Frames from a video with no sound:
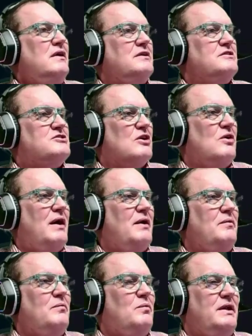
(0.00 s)
And so
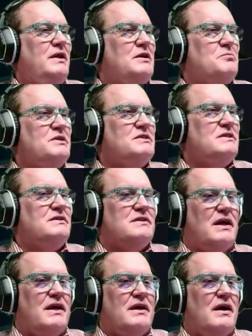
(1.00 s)
I went into business.
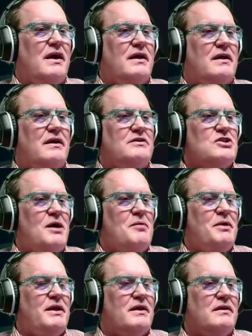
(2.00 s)
I got a
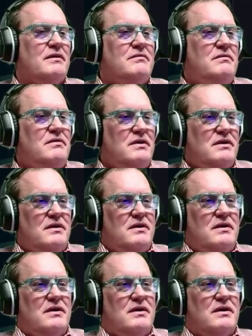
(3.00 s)
job at a
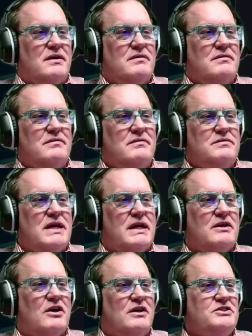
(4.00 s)

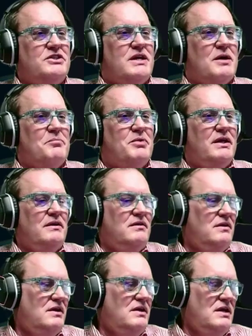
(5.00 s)
technology company.
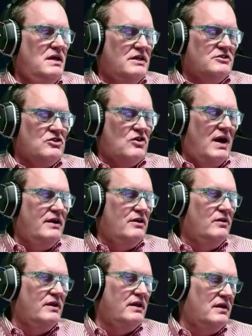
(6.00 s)
And so I
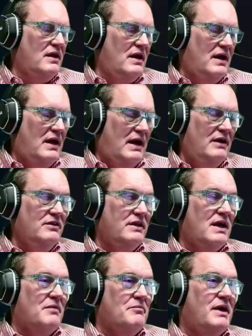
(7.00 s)
only
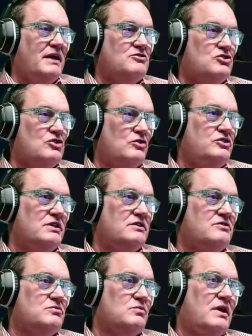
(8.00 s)
got my
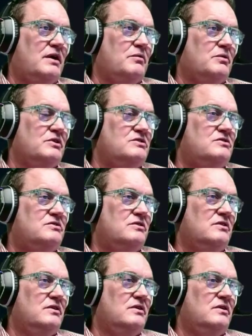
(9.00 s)
associates when I was
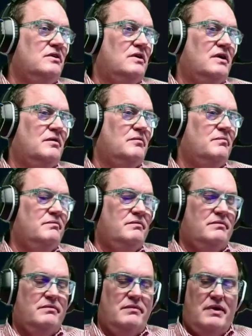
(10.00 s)
um,
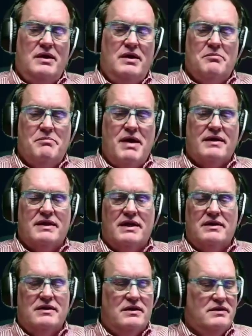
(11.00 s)
back
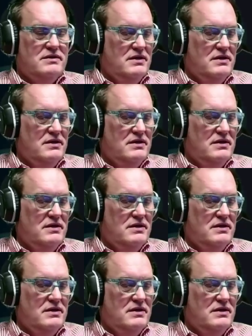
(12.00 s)
then.